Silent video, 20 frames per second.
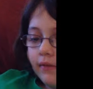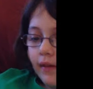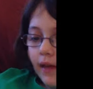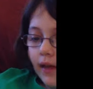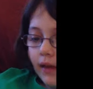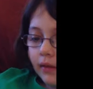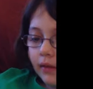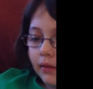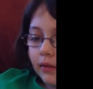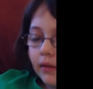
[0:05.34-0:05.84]

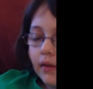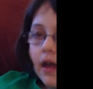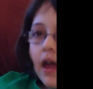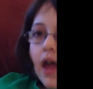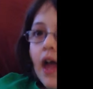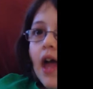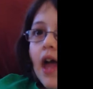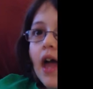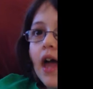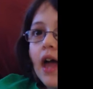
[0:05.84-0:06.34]
this?
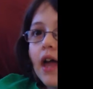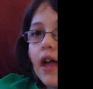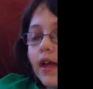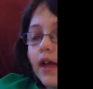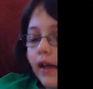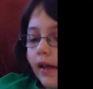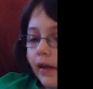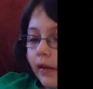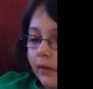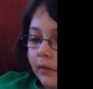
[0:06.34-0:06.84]

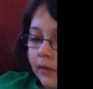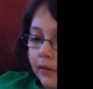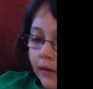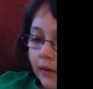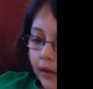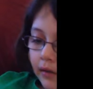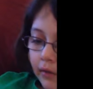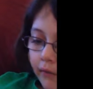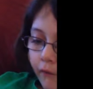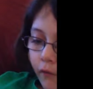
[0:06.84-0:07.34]
A
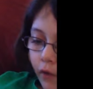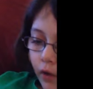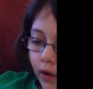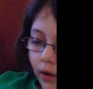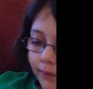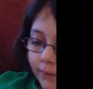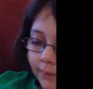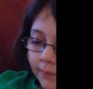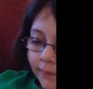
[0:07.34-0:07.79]
stands for